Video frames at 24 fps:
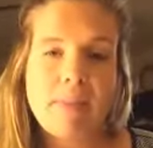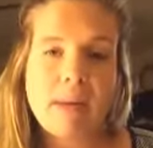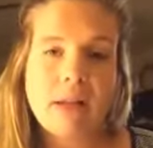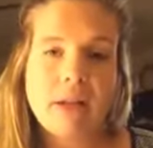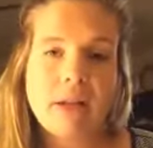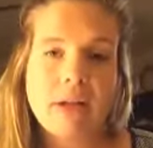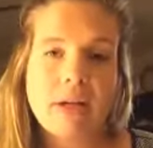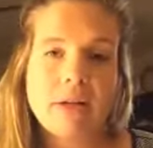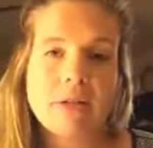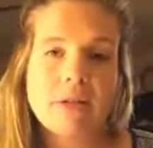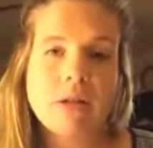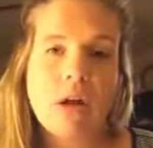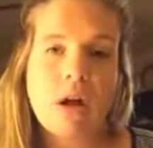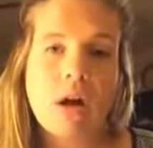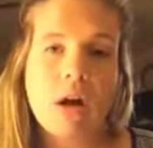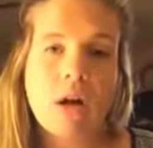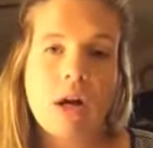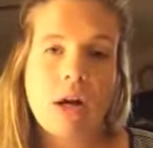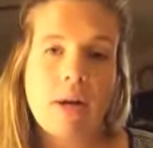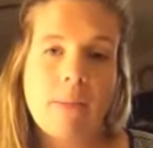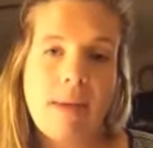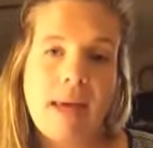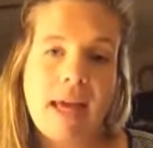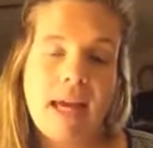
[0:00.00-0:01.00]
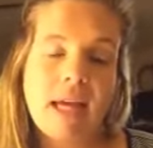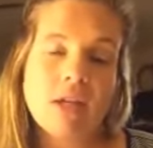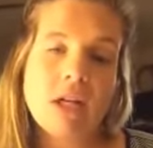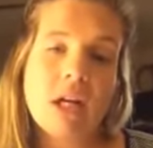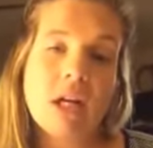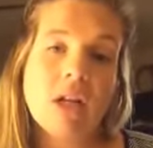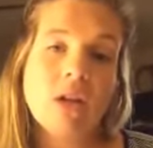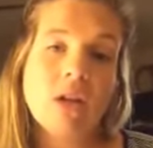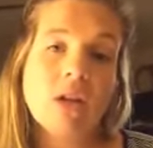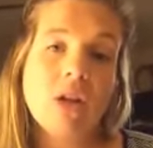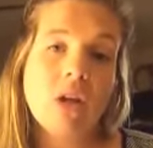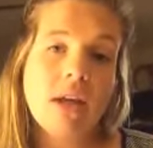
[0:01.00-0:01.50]
pillars on our page
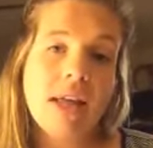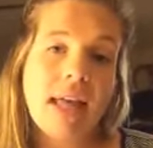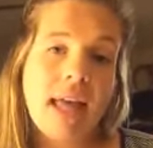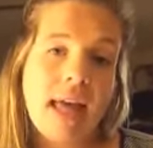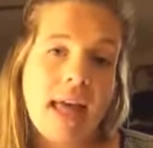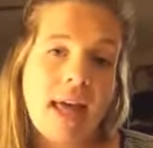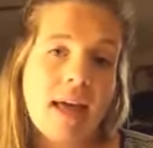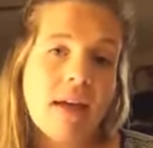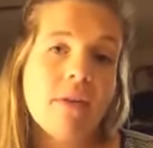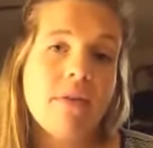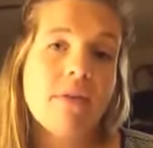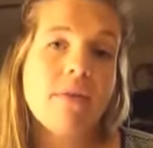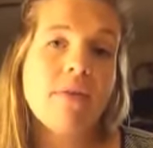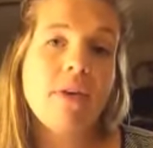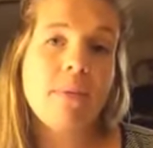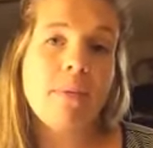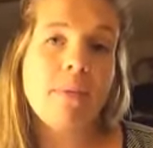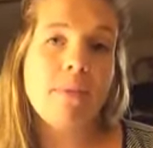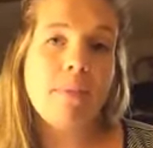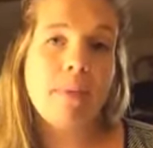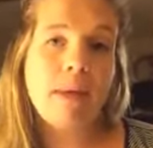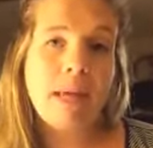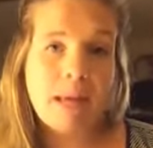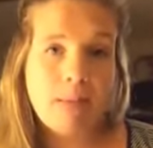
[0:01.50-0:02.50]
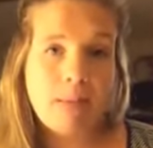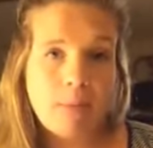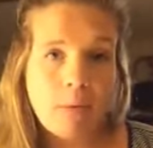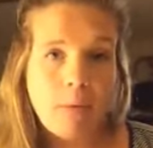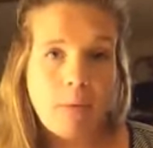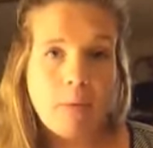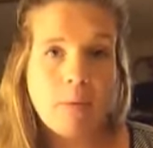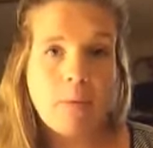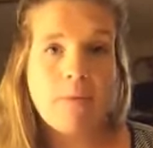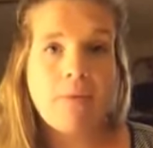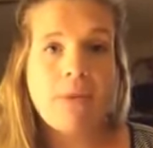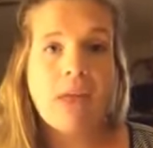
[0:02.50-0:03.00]
and looking for
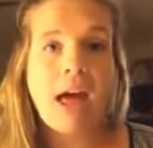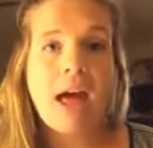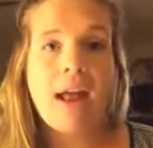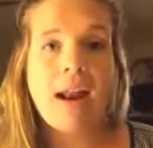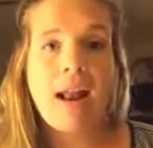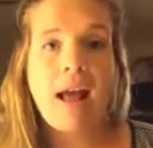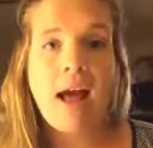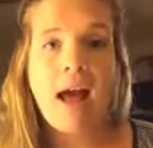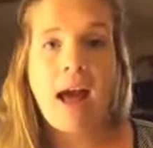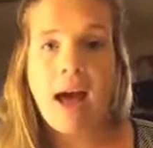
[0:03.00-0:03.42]
people that